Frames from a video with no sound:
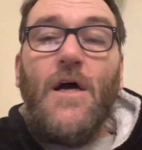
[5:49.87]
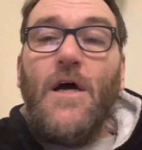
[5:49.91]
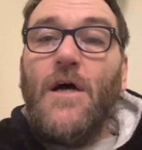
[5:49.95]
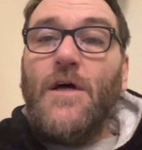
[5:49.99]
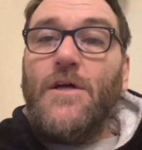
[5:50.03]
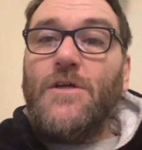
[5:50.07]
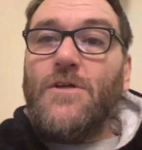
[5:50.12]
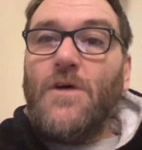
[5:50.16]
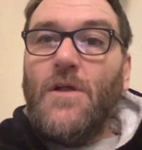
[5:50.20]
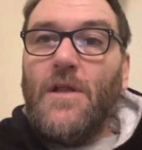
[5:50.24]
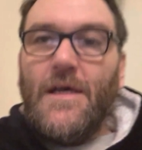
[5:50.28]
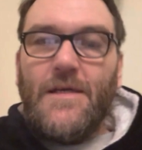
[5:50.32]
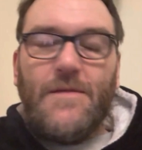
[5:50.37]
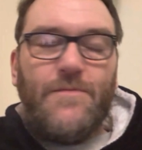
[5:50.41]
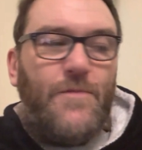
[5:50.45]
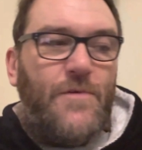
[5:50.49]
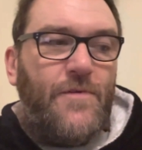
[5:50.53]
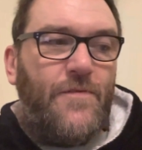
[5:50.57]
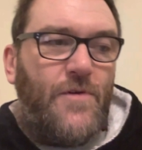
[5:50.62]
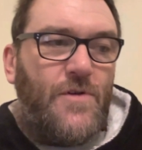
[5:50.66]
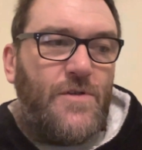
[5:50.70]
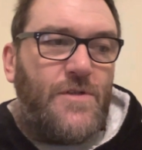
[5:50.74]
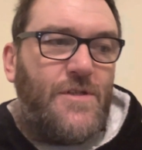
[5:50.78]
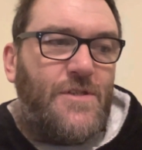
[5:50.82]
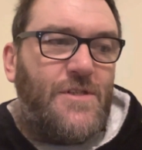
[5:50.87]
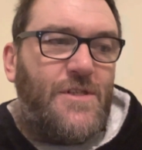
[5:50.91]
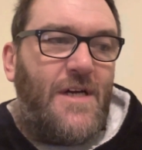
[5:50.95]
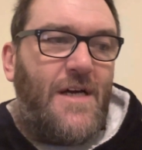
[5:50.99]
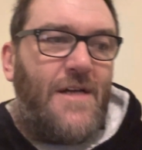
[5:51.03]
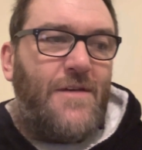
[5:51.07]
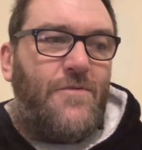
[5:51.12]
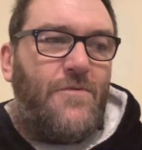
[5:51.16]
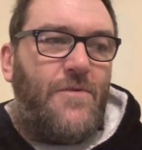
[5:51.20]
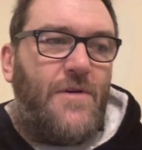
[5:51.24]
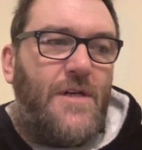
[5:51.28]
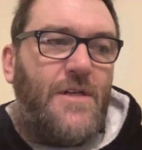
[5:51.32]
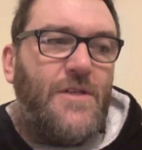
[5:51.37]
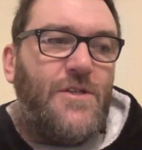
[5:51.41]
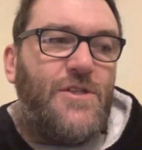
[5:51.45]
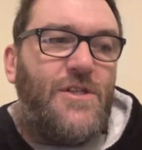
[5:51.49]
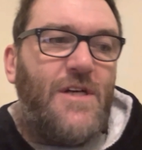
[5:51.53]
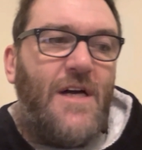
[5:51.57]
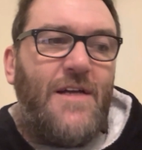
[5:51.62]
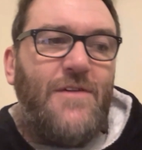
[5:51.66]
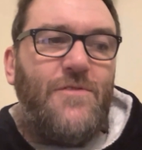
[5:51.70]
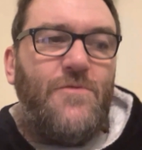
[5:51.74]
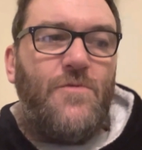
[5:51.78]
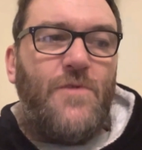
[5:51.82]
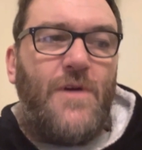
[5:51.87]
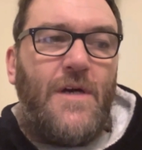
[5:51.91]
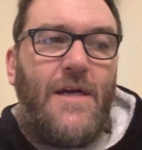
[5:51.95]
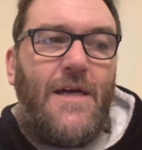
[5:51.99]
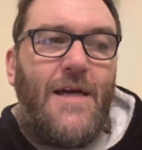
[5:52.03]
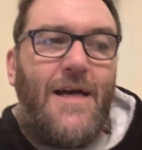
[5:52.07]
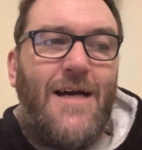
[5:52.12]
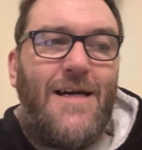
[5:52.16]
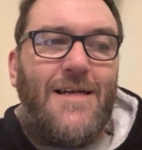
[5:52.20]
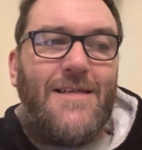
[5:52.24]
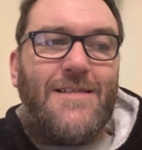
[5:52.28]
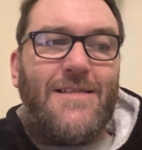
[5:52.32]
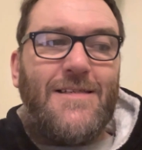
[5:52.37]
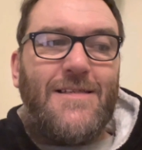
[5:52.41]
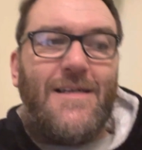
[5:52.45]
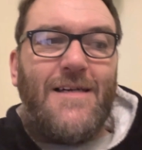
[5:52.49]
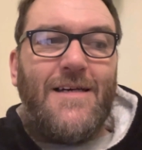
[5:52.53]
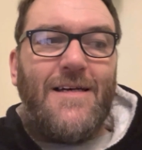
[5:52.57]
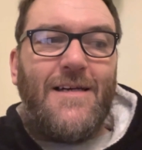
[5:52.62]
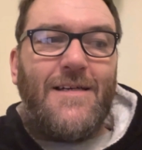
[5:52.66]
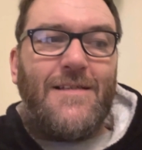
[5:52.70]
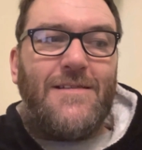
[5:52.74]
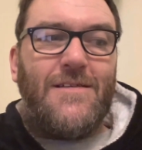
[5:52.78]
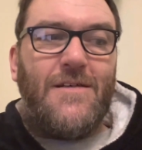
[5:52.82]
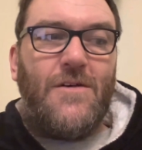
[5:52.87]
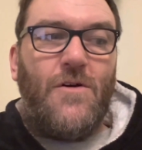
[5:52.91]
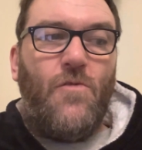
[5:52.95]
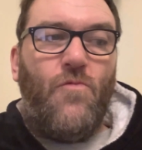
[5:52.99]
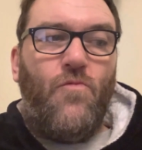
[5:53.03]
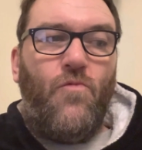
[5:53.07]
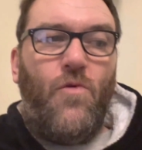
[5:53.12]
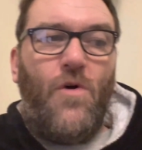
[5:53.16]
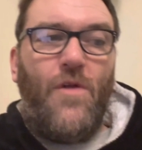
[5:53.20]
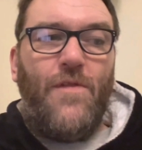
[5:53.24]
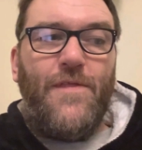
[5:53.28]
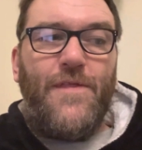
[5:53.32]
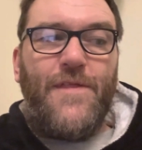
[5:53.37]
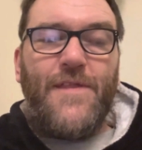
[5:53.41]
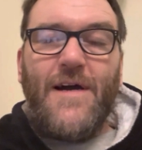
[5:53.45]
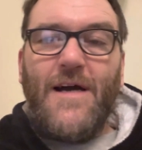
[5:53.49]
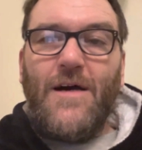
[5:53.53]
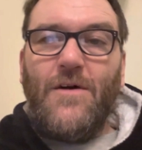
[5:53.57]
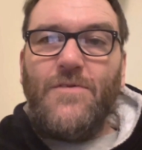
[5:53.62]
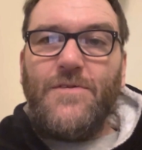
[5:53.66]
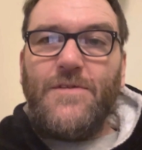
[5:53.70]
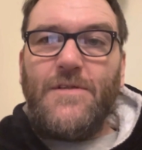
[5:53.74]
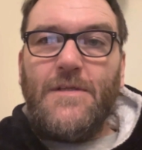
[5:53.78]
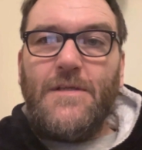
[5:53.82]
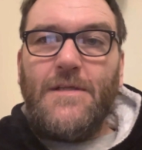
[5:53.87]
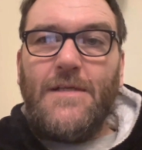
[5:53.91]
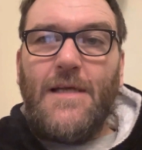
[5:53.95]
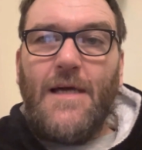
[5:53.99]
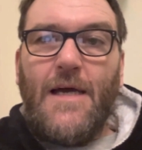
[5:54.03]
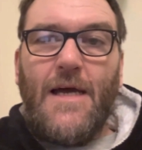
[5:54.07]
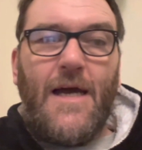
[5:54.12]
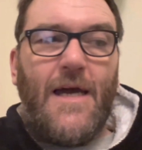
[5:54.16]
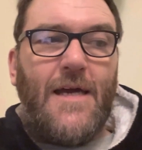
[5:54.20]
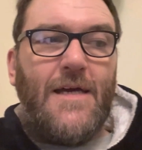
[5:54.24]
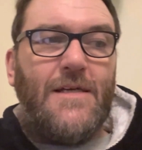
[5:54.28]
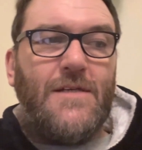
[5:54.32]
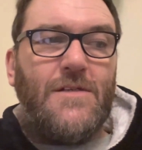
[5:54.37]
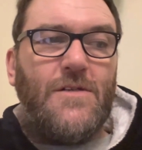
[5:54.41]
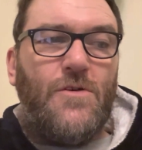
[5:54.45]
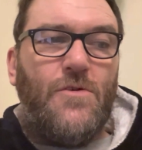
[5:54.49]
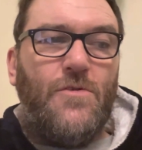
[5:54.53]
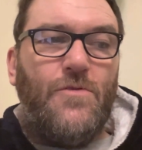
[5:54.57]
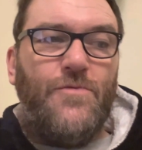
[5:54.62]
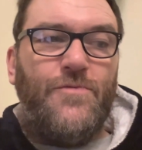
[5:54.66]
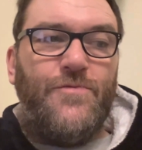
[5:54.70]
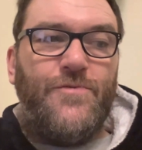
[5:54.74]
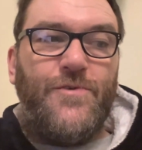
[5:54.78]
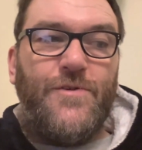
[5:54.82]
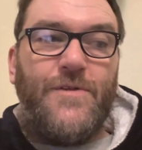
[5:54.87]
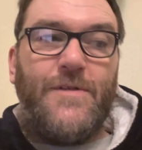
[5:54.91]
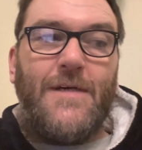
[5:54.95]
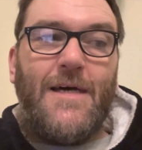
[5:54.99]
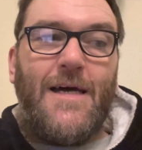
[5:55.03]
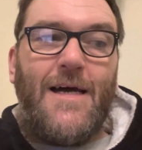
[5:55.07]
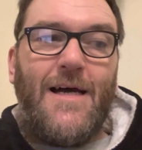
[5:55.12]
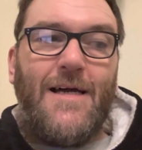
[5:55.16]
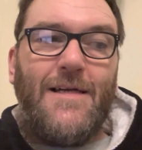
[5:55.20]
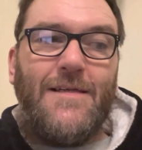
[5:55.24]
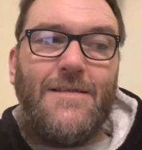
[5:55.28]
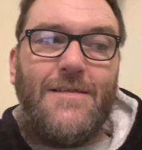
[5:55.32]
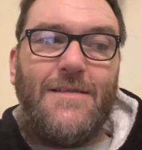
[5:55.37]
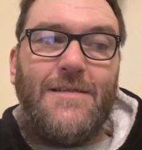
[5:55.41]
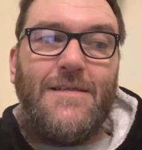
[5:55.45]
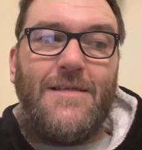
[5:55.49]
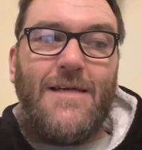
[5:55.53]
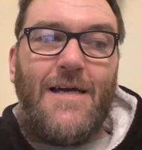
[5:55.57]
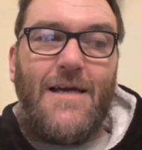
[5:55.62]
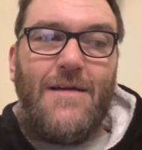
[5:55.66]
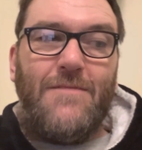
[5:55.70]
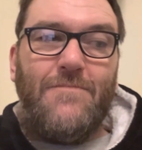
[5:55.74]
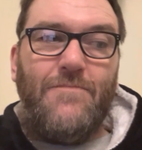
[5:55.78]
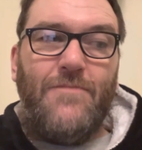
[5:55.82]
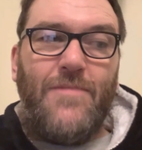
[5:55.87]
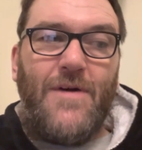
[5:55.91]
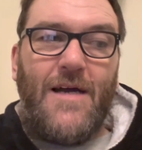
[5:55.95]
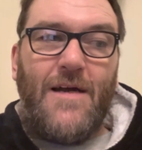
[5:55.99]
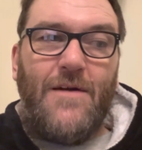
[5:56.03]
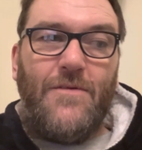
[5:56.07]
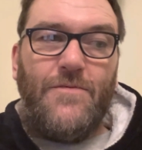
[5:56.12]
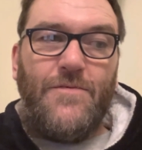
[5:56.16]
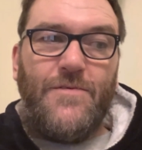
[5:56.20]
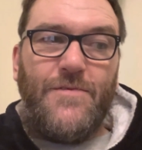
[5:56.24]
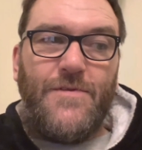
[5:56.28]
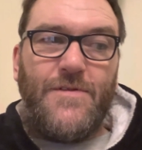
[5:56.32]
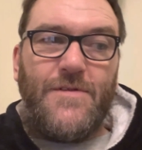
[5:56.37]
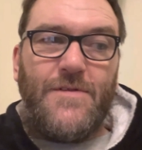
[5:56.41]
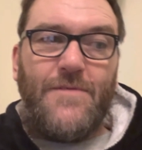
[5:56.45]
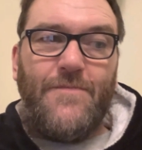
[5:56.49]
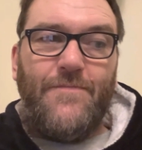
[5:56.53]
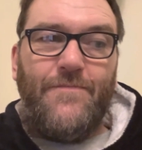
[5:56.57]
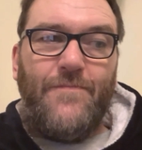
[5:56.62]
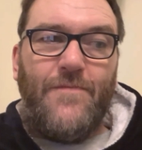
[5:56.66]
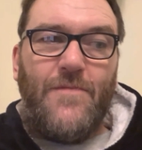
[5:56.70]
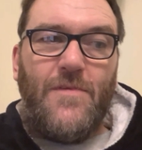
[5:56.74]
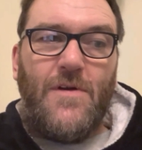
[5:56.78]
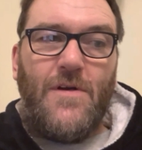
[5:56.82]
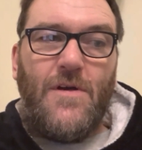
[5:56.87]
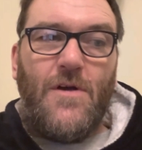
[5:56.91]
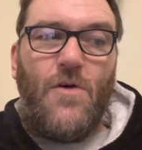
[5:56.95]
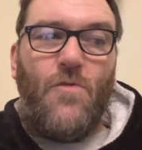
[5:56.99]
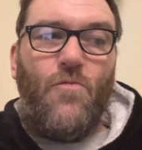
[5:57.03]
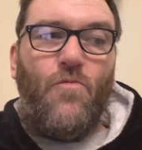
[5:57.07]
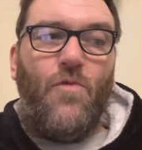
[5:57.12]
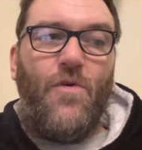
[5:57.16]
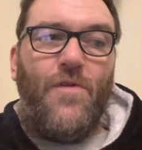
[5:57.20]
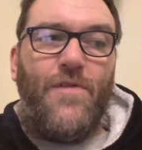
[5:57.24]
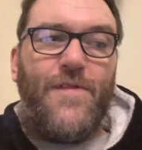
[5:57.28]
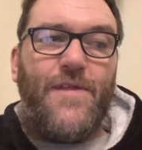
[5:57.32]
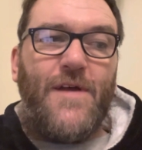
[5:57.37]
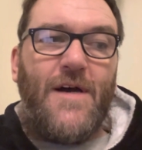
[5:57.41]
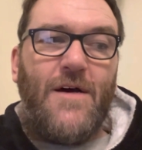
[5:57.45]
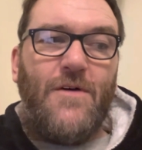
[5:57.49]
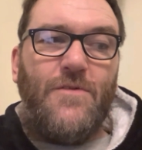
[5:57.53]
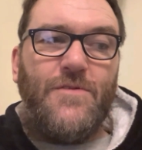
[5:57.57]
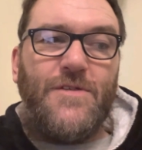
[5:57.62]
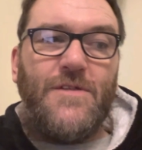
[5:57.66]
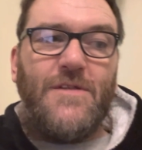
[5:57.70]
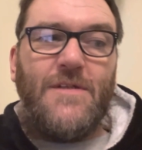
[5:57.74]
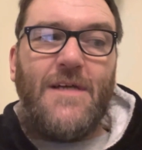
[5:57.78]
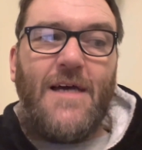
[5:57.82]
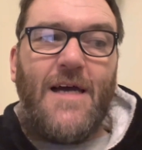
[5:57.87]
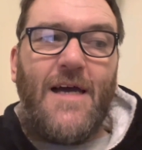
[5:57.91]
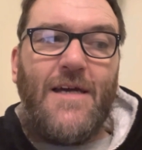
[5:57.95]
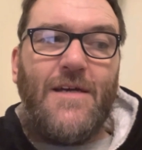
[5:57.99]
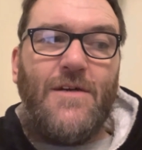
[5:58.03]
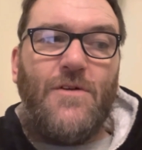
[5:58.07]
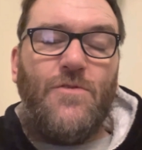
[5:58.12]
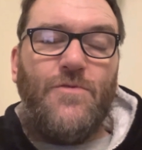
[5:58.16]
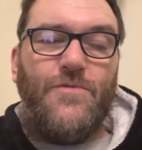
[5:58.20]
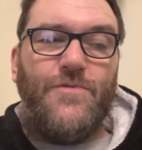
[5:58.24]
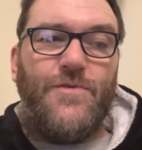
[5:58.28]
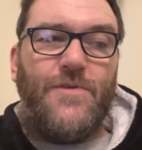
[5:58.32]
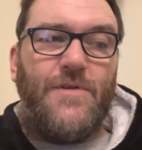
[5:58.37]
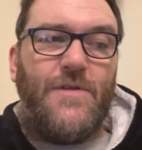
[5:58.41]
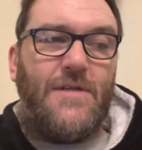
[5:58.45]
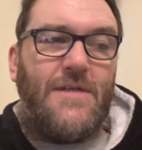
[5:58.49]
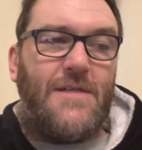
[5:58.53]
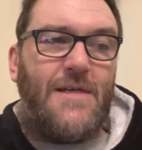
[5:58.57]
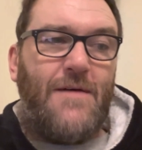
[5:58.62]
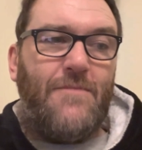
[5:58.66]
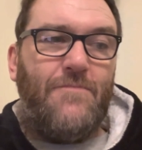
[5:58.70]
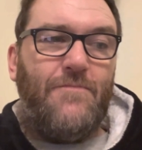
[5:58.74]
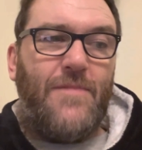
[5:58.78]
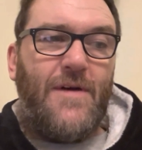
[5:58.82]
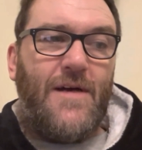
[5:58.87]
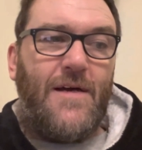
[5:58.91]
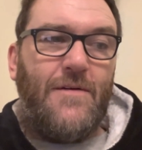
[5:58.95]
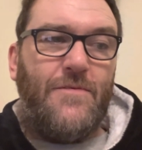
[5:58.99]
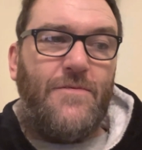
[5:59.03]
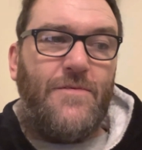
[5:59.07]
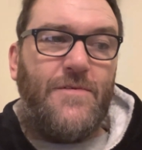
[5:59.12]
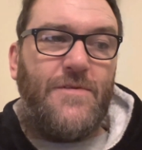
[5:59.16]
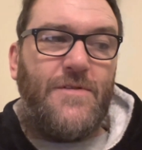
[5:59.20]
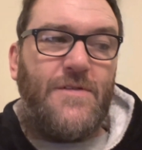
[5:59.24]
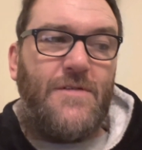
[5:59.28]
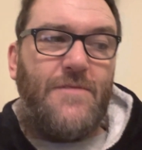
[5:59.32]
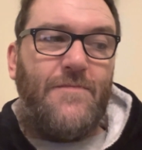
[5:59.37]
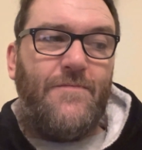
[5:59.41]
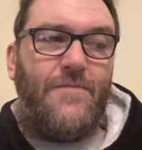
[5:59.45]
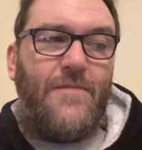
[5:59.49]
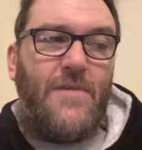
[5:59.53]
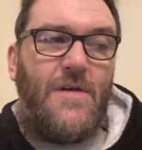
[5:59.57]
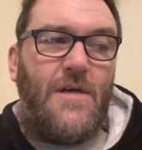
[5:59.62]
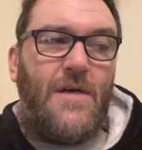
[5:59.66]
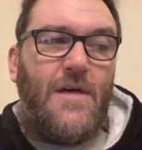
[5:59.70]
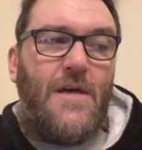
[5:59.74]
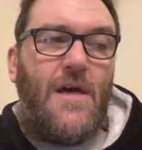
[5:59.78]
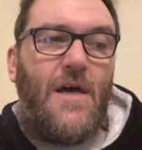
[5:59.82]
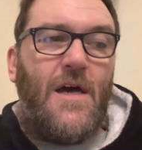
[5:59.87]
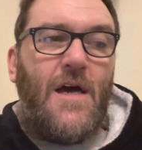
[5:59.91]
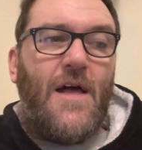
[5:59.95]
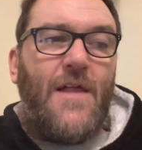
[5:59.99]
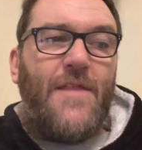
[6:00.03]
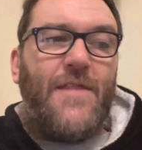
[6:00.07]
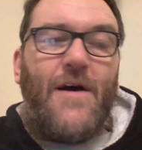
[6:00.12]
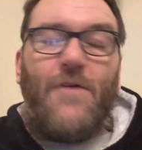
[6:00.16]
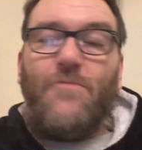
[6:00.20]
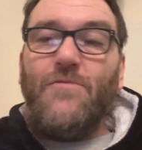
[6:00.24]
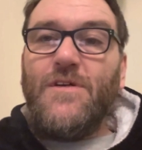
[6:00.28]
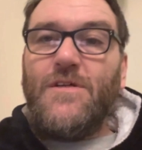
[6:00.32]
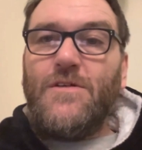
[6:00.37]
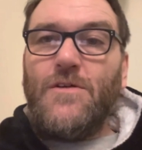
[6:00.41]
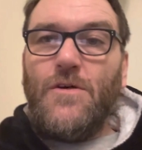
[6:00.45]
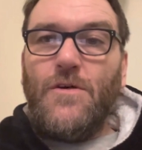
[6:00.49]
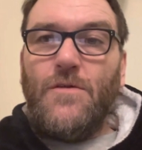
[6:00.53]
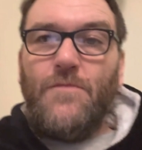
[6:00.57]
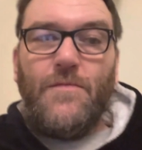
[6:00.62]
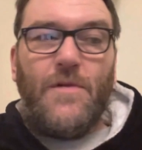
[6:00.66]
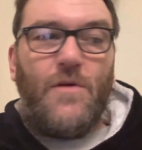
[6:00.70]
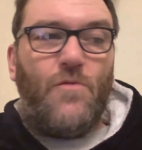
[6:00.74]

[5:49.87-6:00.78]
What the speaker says: So let's move on to January. January, I staked £1,810. £1,810. That returned me